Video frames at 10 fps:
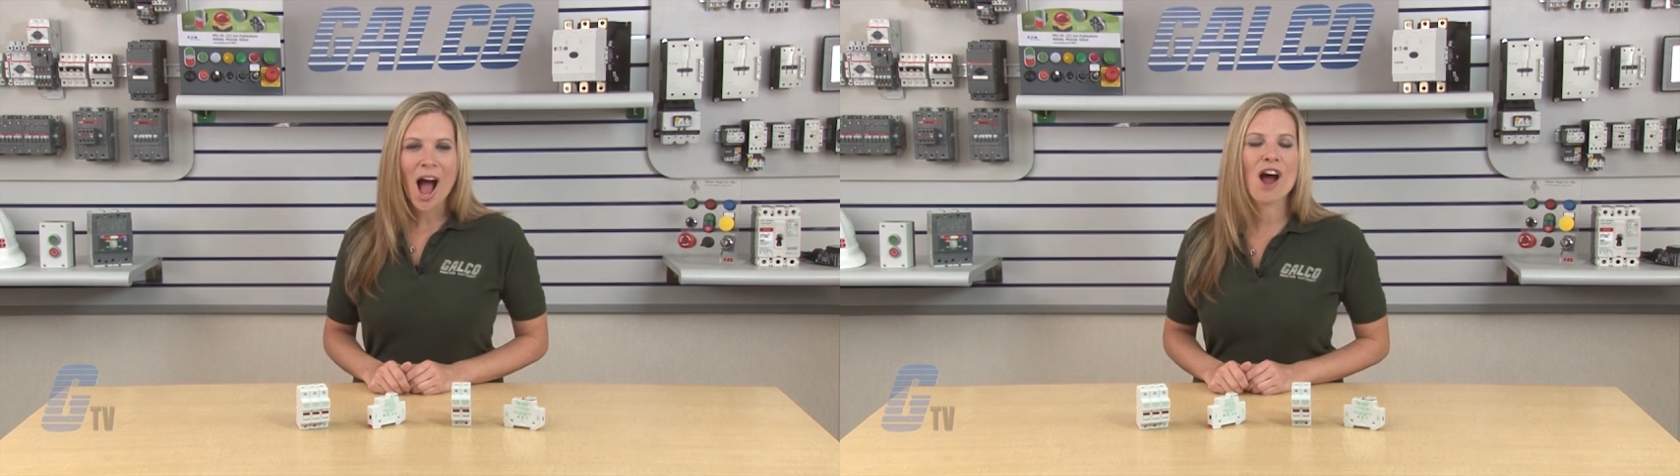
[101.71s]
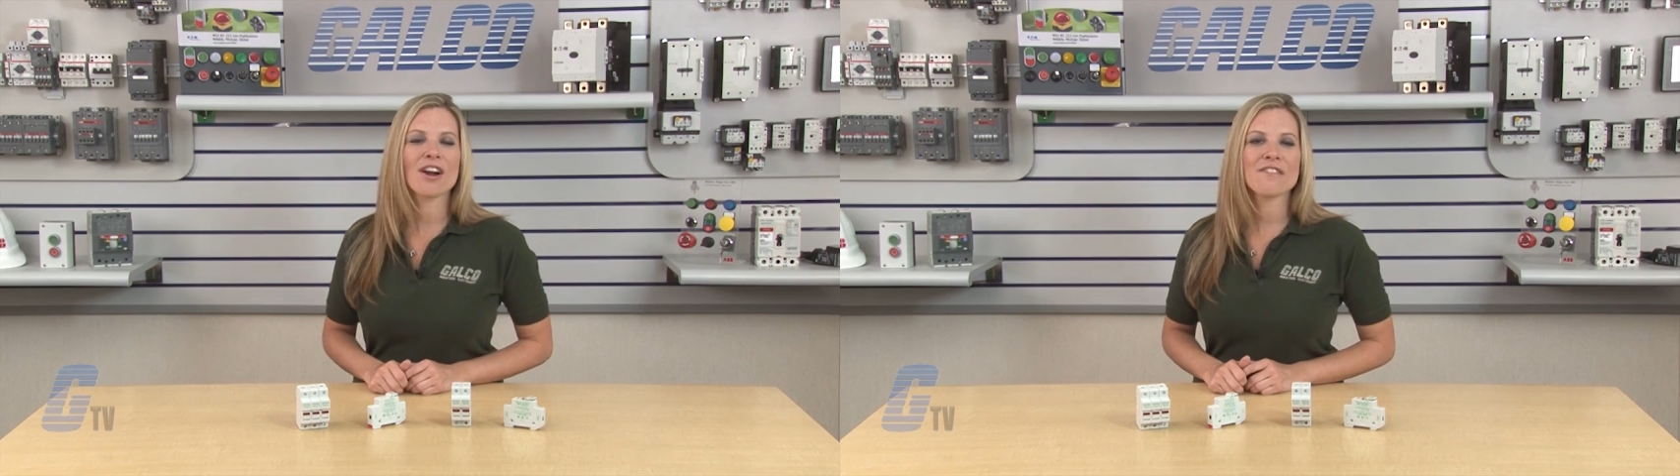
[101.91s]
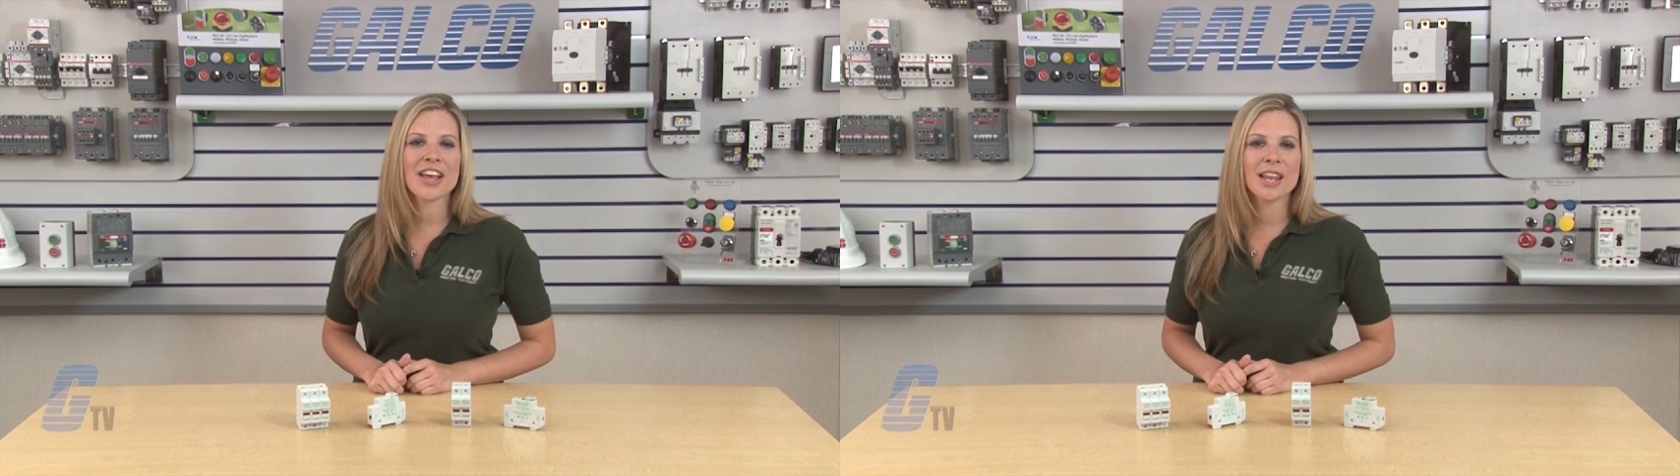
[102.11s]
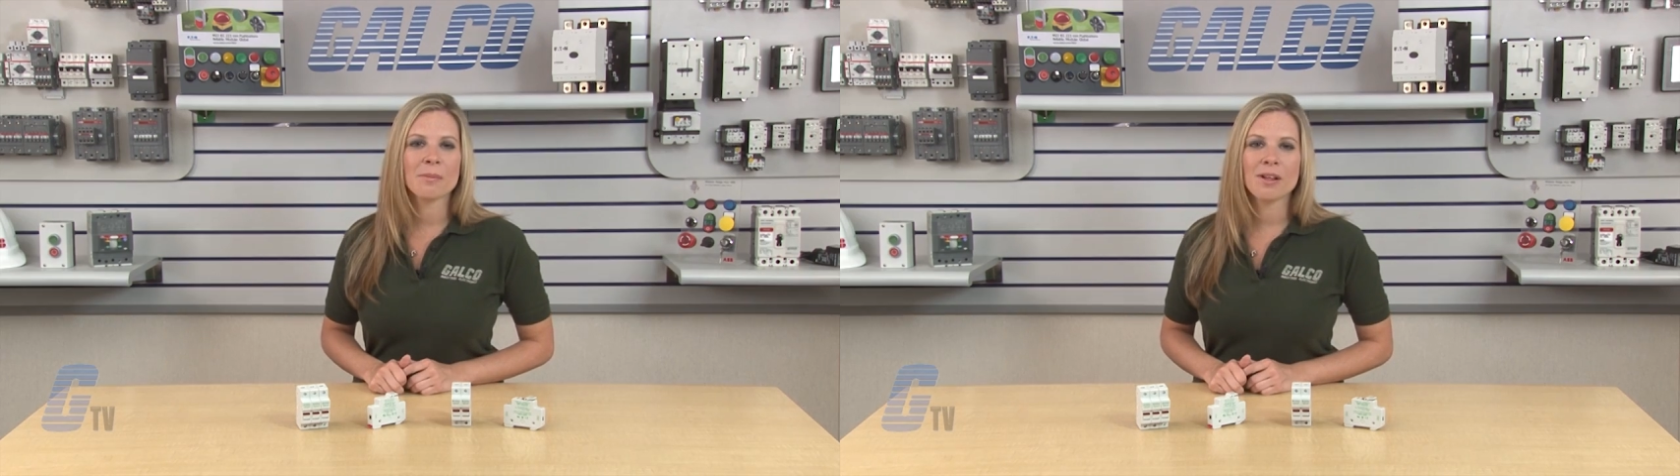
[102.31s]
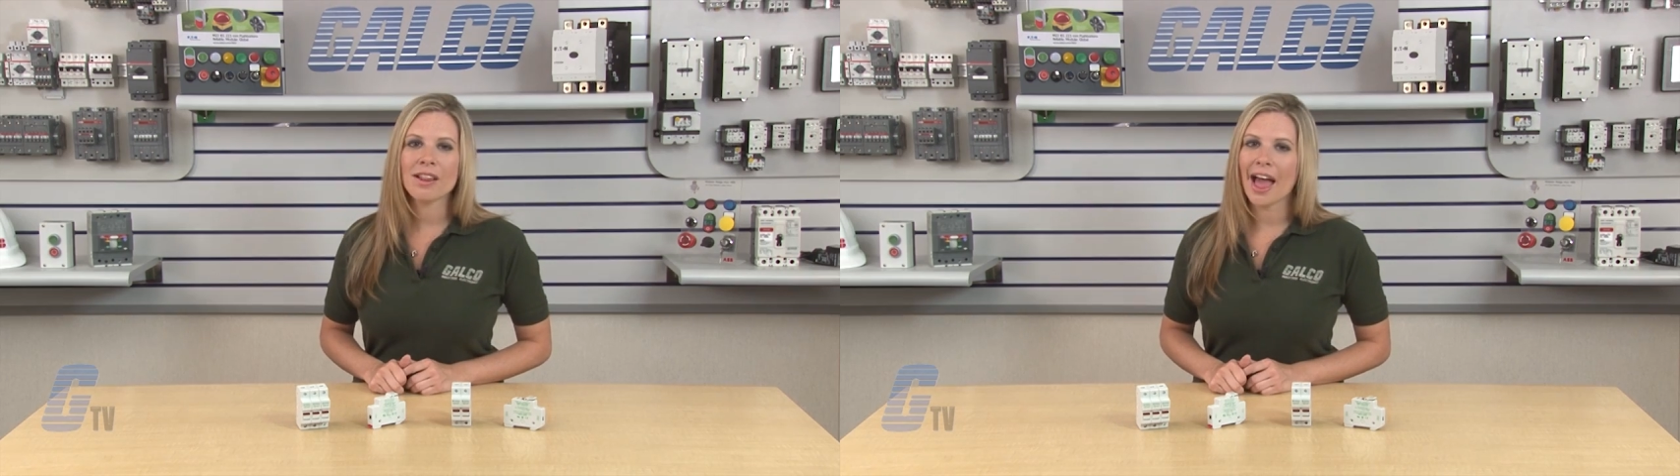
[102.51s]
are
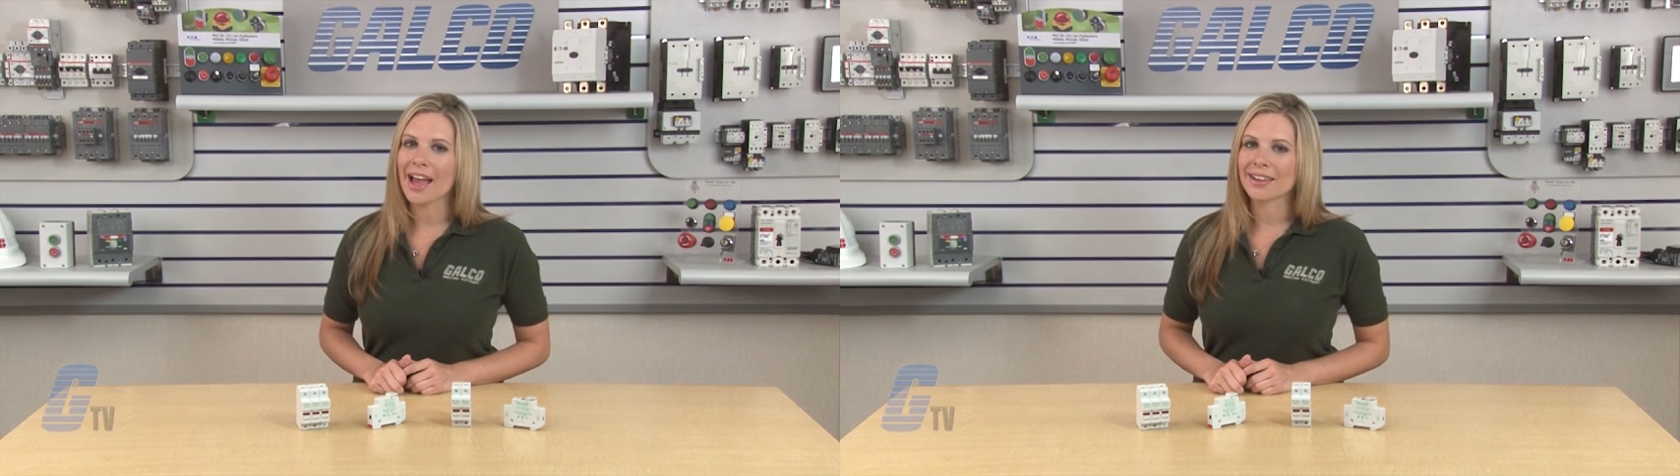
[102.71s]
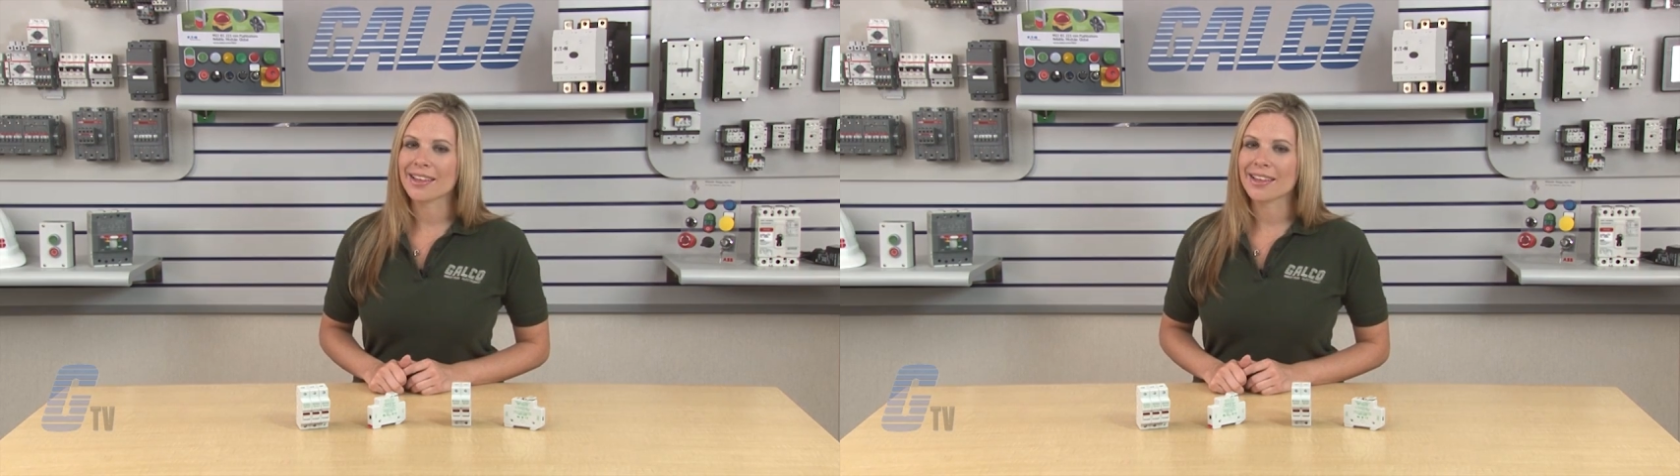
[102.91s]
available at